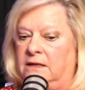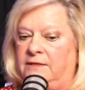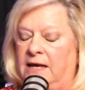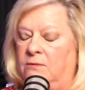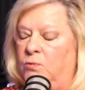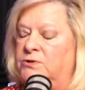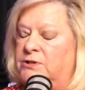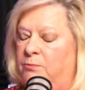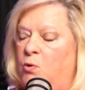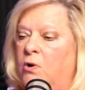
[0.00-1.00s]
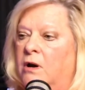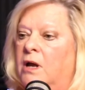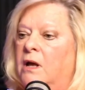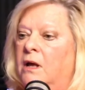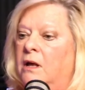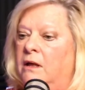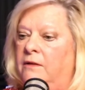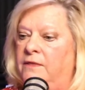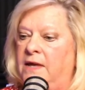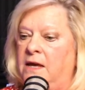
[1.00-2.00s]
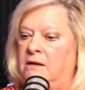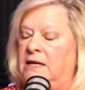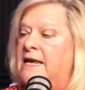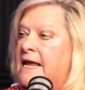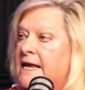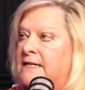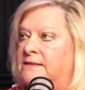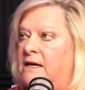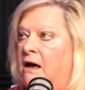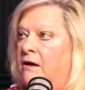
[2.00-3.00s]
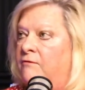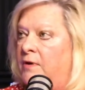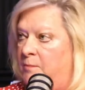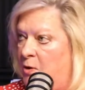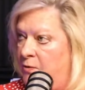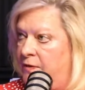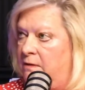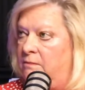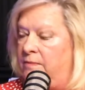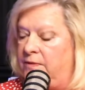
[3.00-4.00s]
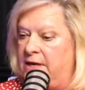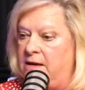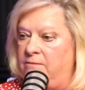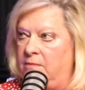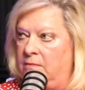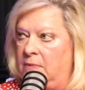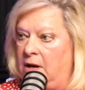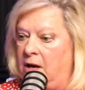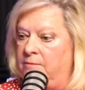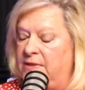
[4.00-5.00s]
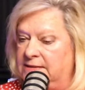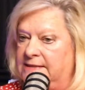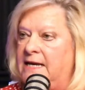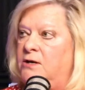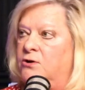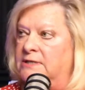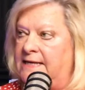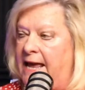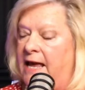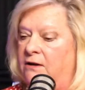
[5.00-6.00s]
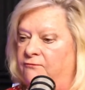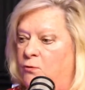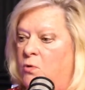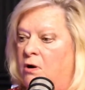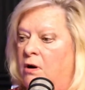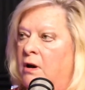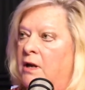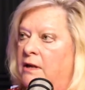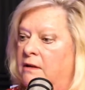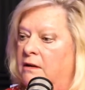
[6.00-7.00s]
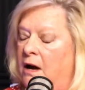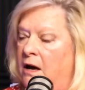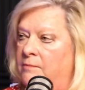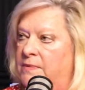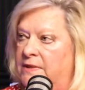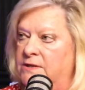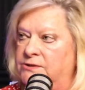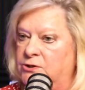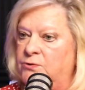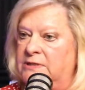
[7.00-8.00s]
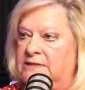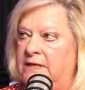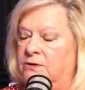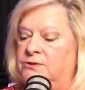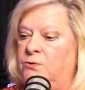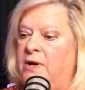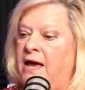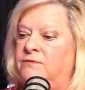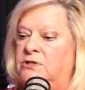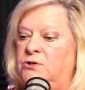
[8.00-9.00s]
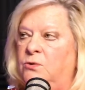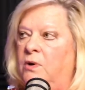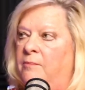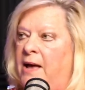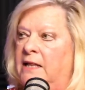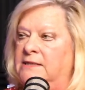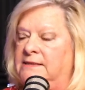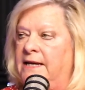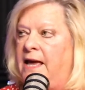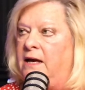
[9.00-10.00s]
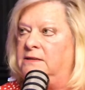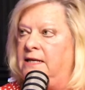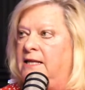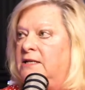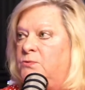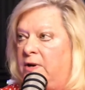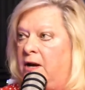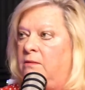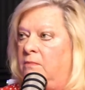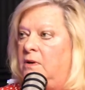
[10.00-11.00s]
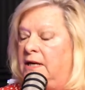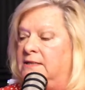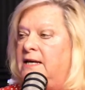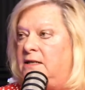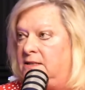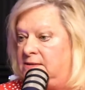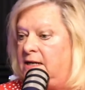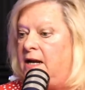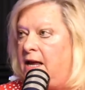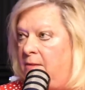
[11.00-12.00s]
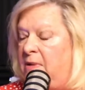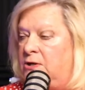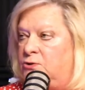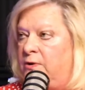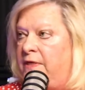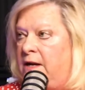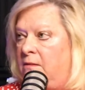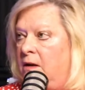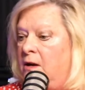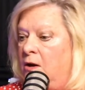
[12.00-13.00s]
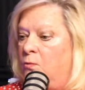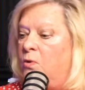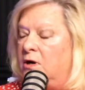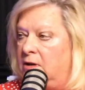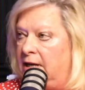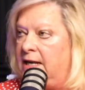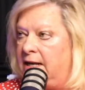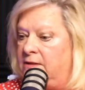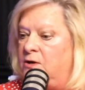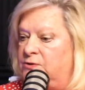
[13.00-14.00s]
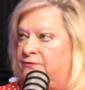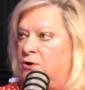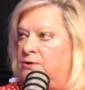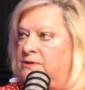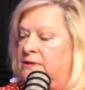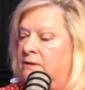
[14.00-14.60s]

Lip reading: will support the needs of both the seniors and for the students here. So we have to do a balancing act, and that's what I intend to study and make sure that we're hitting those first.